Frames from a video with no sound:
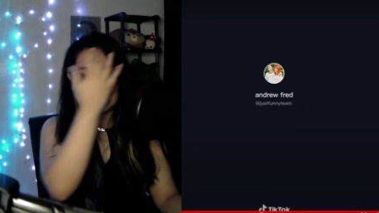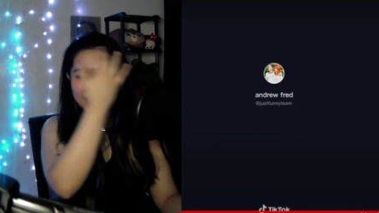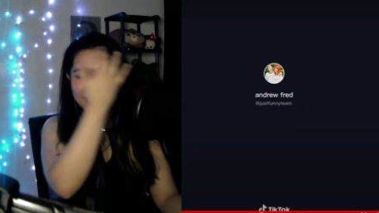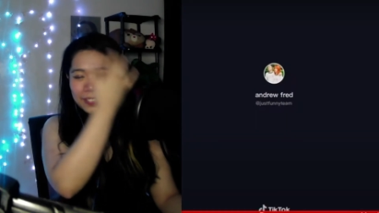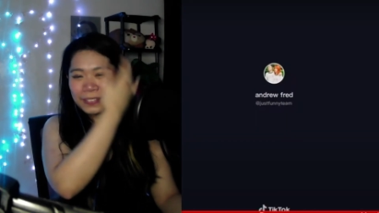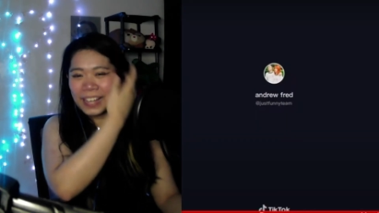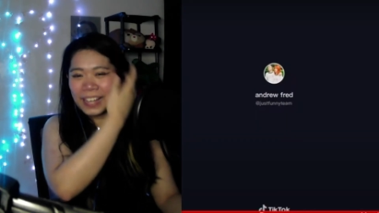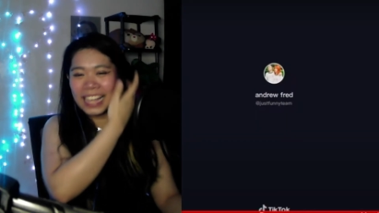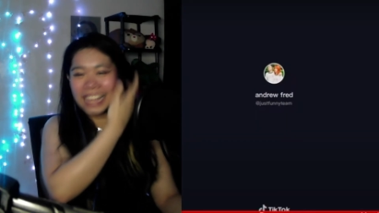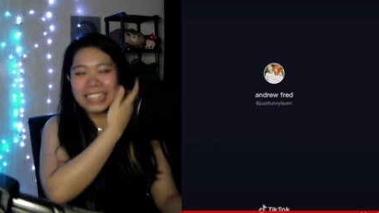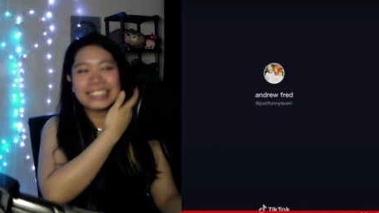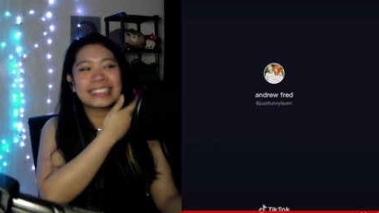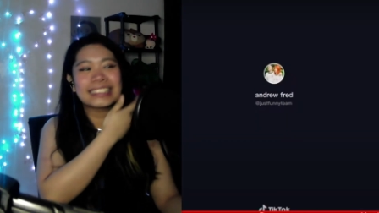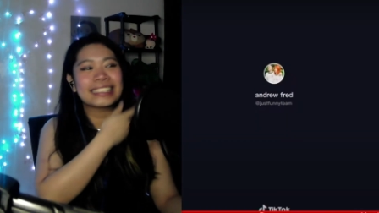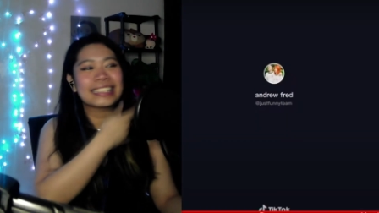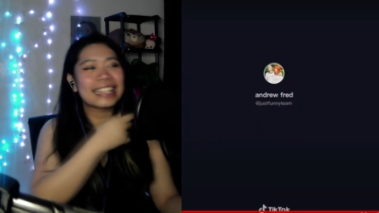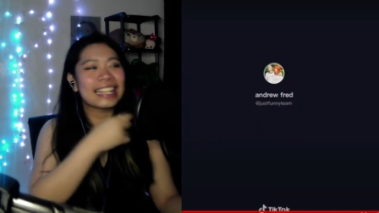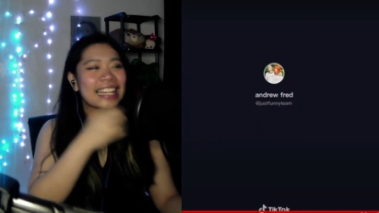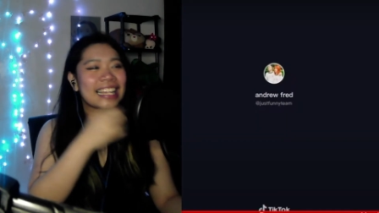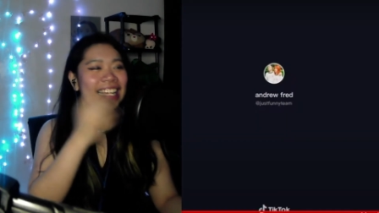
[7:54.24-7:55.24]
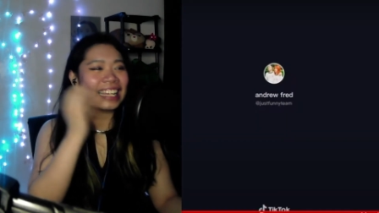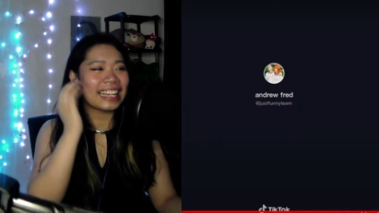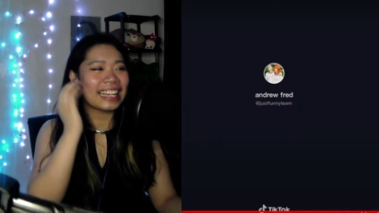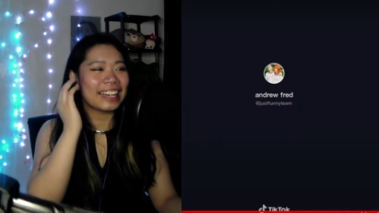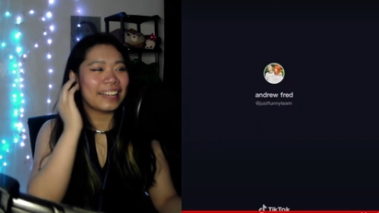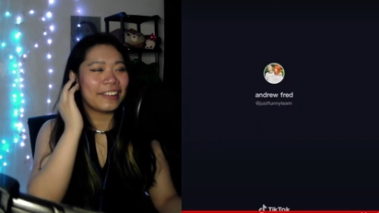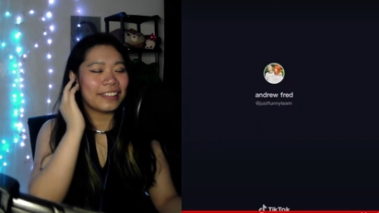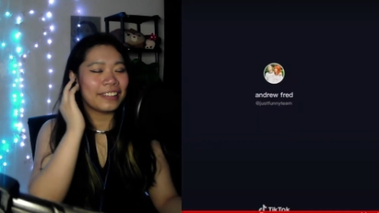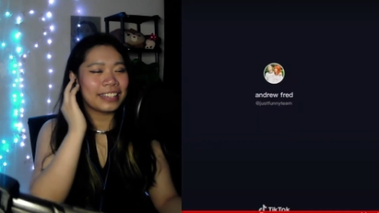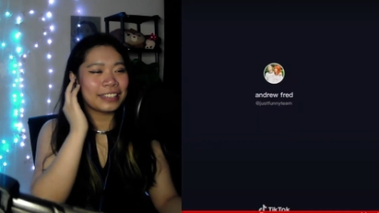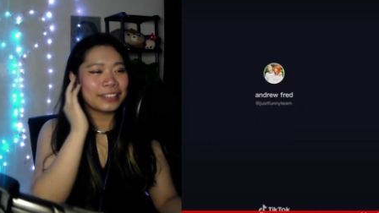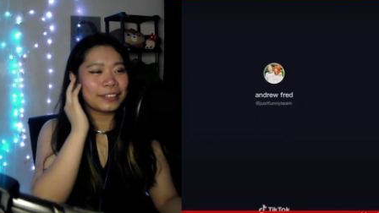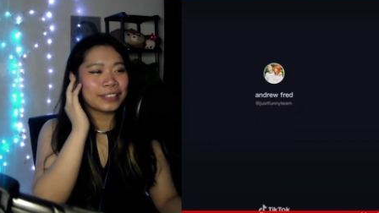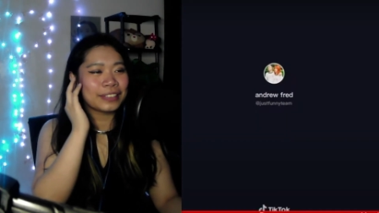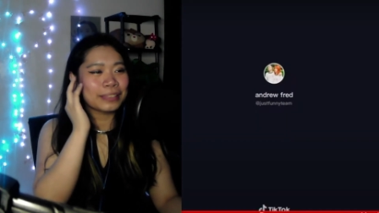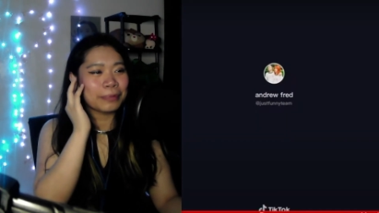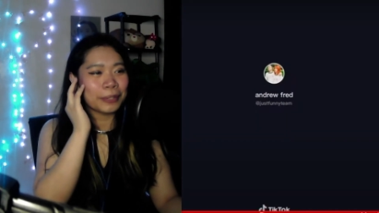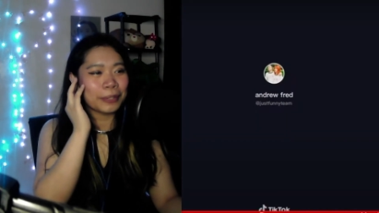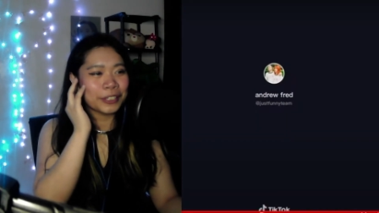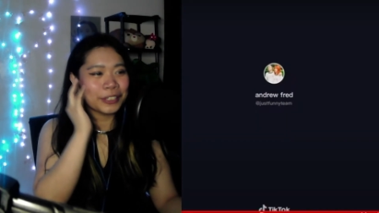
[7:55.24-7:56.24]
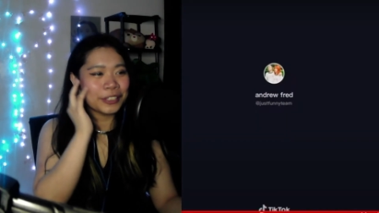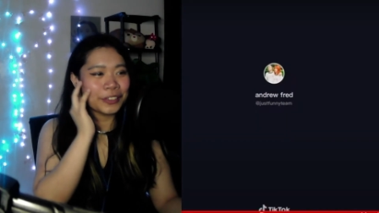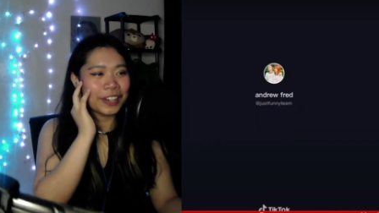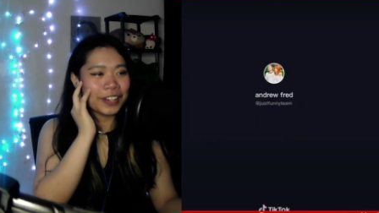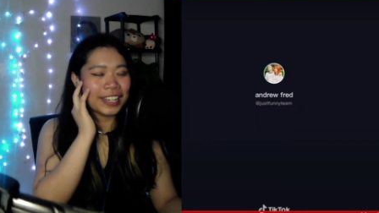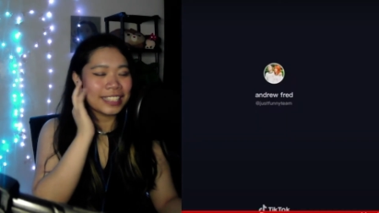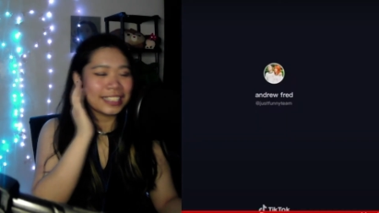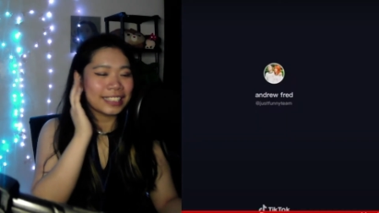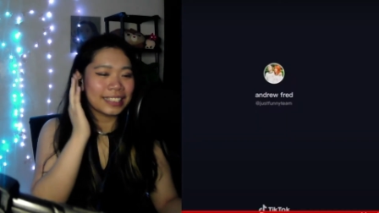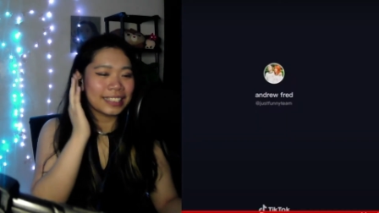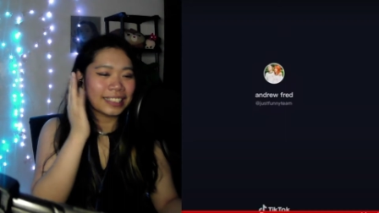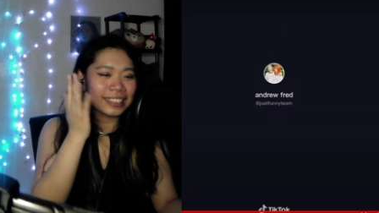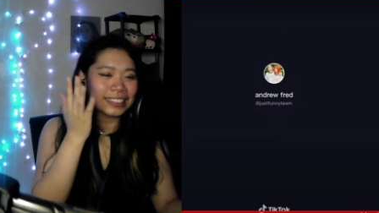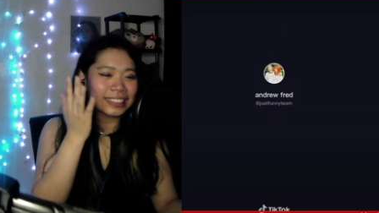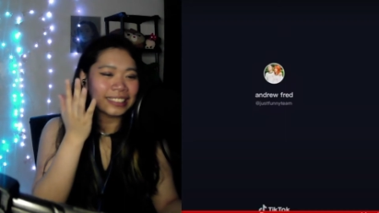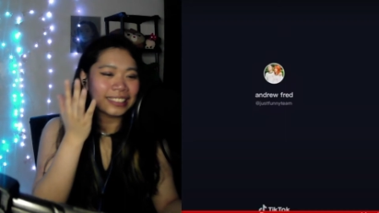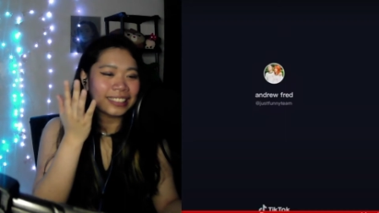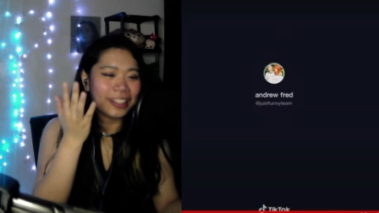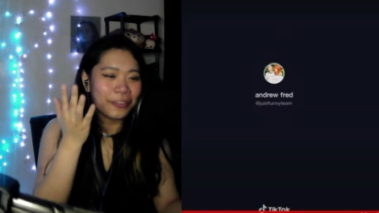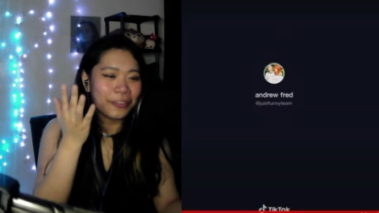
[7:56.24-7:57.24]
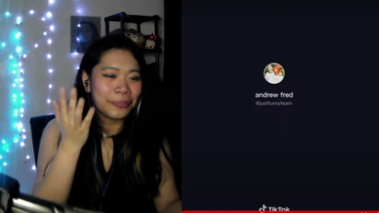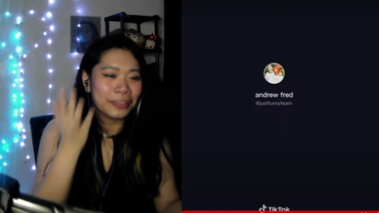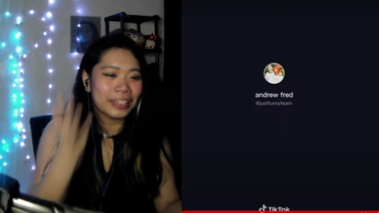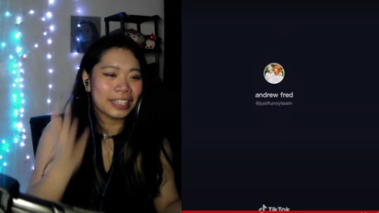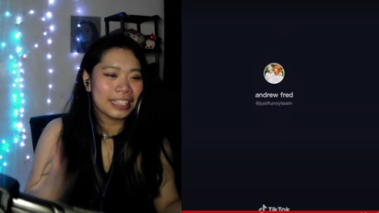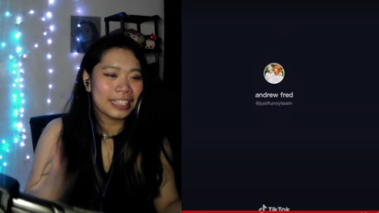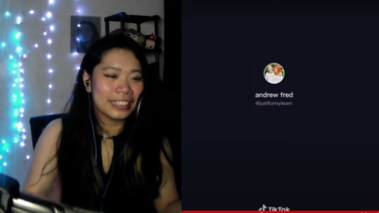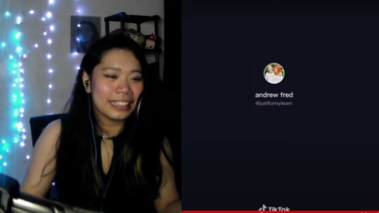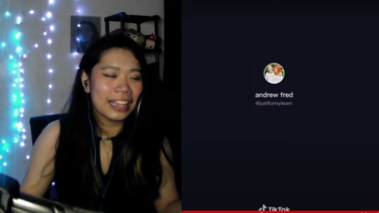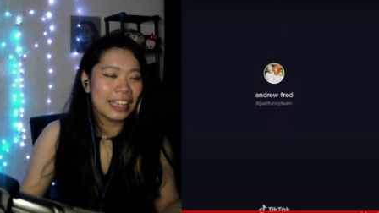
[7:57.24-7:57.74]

Max me. All I do is moisturizer and stuff because